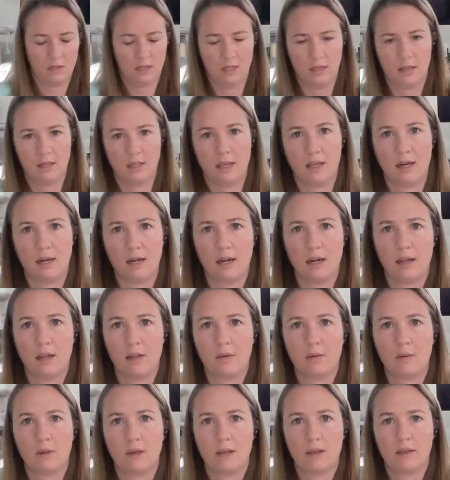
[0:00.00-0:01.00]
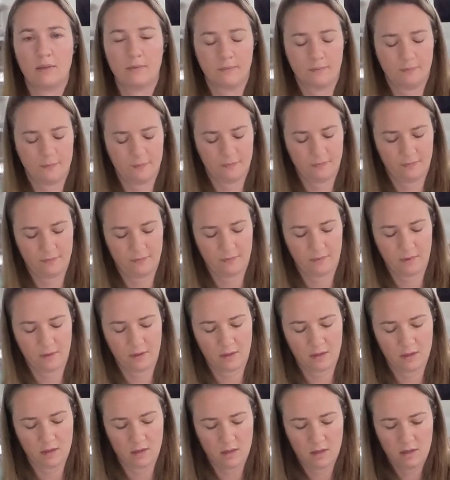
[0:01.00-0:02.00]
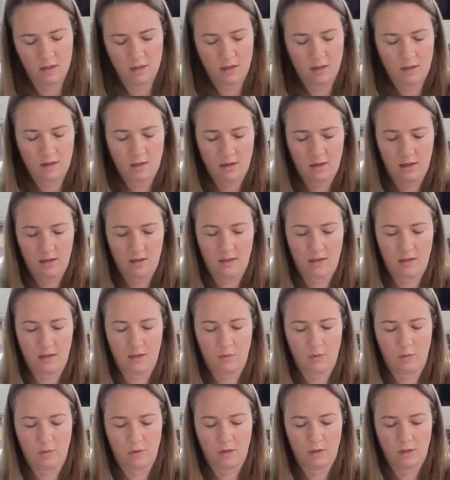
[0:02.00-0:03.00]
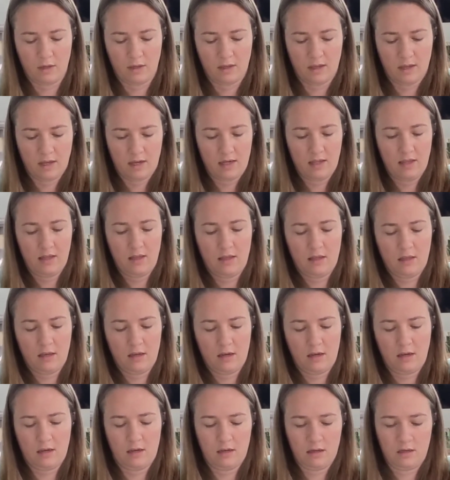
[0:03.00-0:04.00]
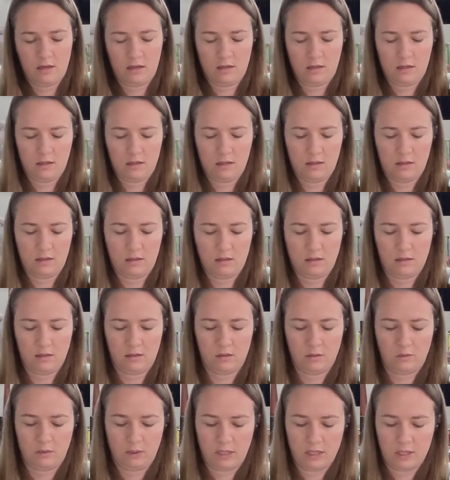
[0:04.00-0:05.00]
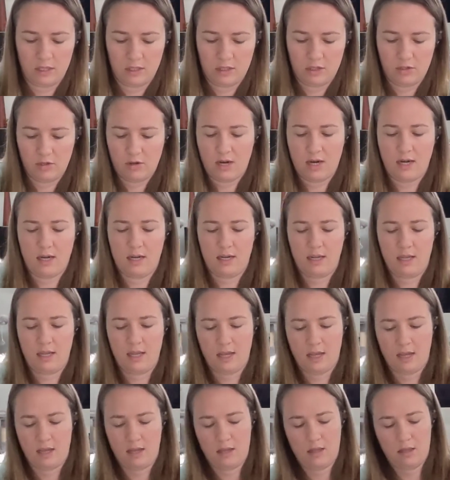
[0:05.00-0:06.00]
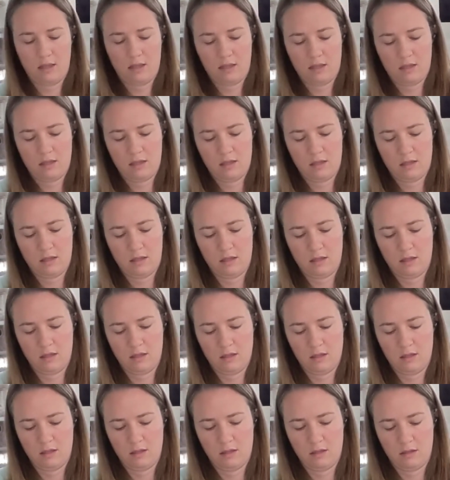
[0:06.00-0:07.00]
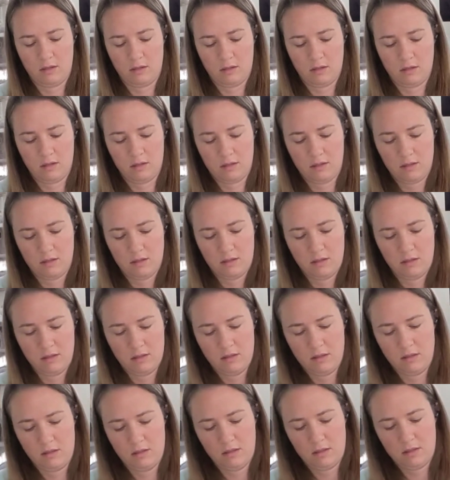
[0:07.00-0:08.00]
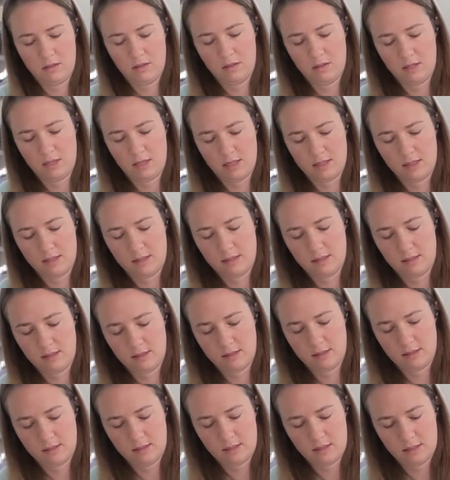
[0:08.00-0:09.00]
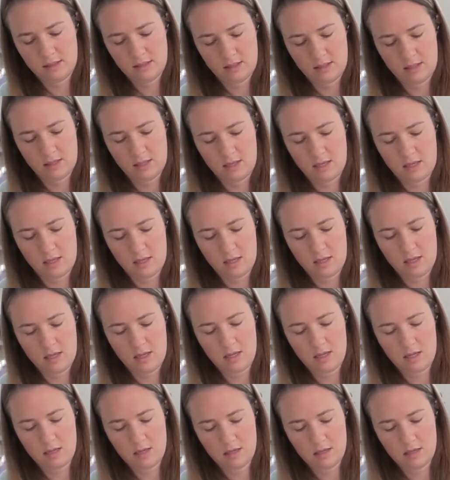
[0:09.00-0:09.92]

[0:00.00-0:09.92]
Get that out of the way. And then work that in there so we can try to get a little less sticky.